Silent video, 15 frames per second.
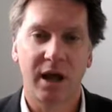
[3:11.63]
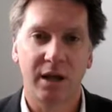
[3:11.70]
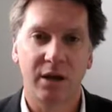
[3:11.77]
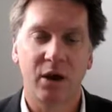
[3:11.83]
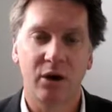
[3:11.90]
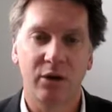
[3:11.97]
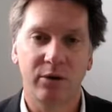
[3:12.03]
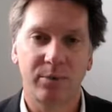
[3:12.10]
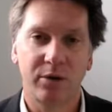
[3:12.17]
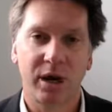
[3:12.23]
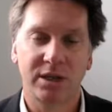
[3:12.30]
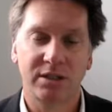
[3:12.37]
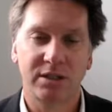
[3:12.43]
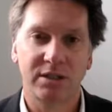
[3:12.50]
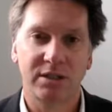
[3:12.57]
in home
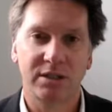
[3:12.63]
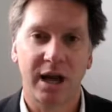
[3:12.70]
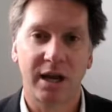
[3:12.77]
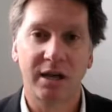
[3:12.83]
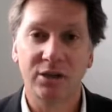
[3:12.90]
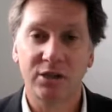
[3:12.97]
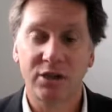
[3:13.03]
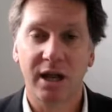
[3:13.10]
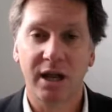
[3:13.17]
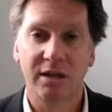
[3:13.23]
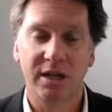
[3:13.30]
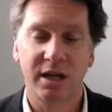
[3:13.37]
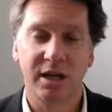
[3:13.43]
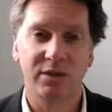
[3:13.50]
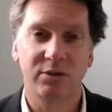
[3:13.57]
prices. And as you get
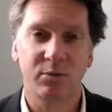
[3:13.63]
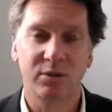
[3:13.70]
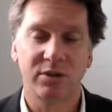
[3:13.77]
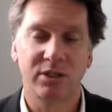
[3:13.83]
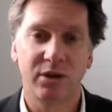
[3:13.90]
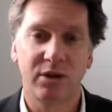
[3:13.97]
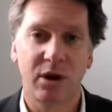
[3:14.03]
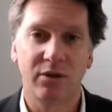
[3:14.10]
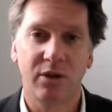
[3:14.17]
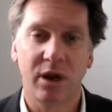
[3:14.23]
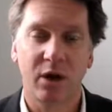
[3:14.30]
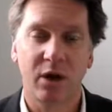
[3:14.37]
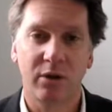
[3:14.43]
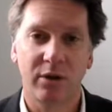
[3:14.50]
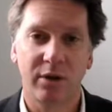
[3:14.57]
down towards zero, the
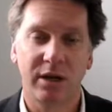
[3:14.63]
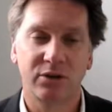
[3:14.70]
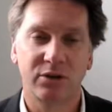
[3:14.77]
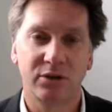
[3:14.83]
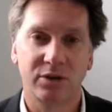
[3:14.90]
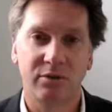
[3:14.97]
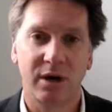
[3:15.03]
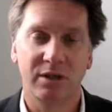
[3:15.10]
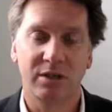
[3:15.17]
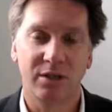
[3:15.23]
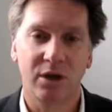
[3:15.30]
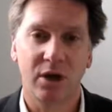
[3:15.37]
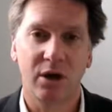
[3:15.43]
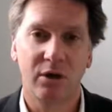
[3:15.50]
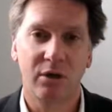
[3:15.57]
lower interest rates
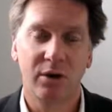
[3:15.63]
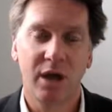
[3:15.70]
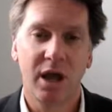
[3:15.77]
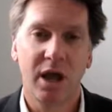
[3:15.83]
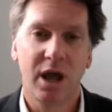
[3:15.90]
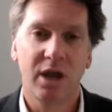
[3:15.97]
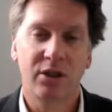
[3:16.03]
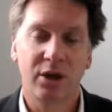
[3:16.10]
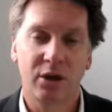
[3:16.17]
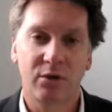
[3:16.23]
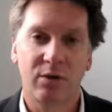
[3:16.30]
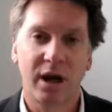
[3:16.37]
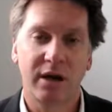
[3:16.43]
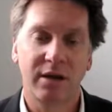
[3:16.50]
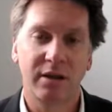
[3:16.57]
go, the
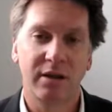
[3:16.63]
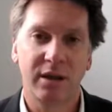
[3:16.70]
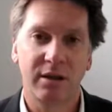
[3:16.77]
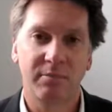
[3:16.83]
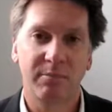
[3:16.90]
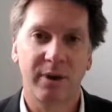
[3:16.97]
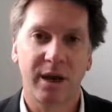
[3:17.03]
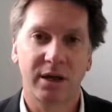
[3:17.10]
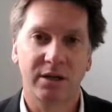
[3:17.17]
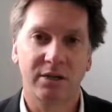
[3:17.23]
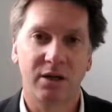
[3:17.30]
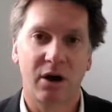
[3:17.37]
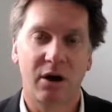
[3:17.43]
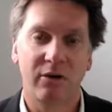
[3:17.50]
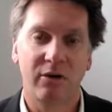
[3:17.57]
greater the impact
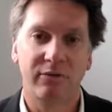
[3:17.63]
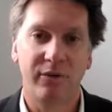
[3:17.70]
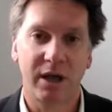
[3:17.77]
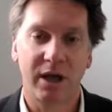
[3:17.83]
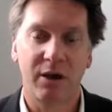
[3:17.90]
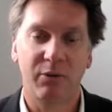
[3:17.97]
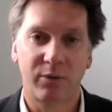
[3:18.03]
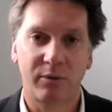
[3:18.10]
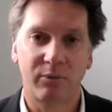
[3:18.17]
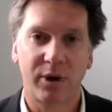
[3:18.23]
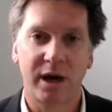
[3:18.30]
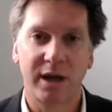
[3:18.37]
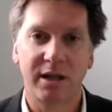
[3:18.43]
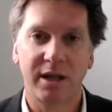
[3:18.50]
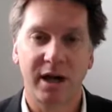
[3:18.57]
of
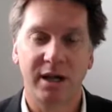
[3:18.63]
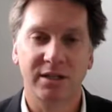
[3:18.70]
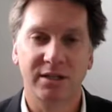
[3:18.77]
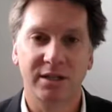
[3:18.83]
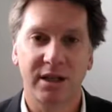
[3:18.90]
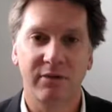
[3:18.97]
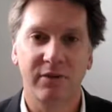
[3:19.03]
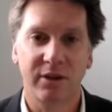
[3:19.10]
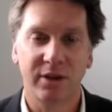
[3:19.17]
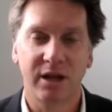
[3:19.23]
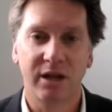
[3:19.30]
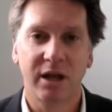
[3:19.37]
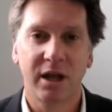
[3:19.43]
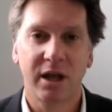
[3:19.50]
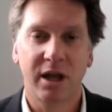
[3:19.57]
rate cuts, given
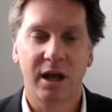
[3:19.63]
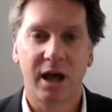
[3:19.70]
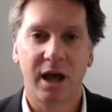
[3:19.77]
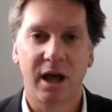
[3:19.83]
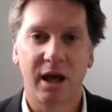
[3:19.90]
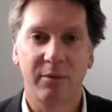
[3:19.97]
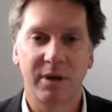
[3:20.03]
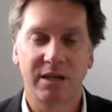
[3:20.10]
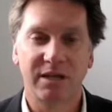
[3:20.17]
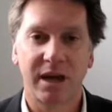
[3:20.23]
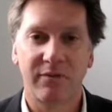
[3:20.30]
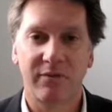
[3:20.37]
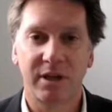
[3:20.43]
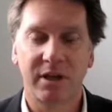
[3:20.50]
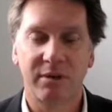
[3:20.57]
that it's
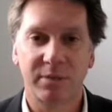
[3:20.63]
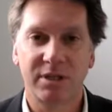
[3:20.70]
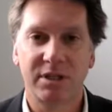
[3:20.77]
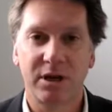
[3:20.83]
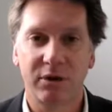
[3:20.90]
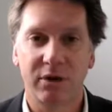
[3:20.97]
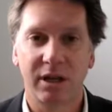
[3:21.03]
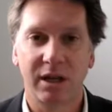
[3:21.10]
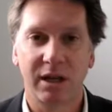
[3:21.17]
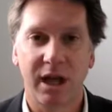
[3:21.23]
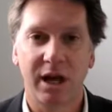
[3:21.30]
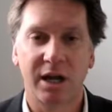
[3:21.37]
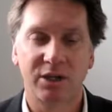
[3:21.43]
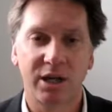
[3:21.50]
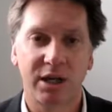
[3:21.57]
having a materially
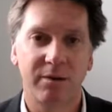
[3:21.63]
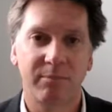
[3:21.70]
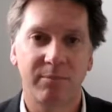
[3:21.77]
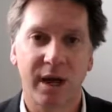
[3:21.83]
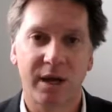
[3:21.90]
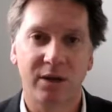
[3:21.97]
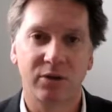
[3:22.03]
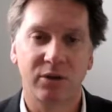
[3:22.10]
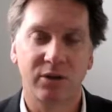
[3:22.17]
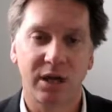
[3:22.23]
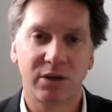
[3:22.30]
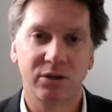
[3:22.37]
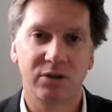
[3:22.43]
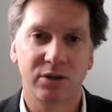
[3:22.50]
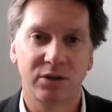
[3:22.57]
larger impact on the
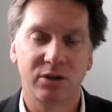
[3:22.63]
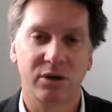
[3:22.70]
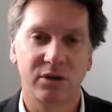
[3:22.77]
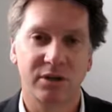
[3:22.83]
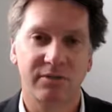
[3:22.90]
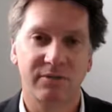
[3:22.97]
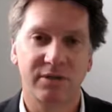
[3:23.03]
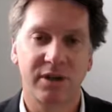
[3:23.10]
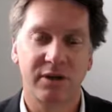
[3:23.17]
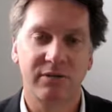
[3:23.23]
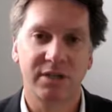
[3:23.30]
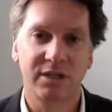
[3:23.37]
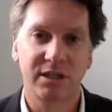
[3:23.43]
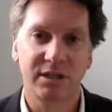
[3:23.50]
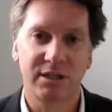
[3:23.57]
interest cost of
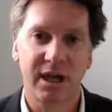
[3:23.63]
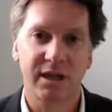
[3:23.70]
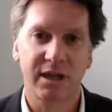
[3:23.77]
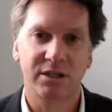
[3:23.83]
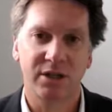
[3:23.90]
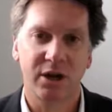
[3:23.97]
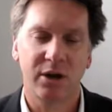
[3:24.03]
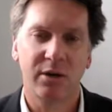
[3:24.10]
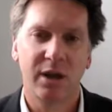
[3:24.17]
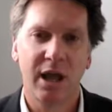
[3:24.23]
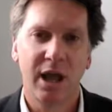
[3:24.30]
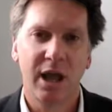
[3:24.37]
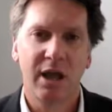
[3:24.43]
servicing debt. So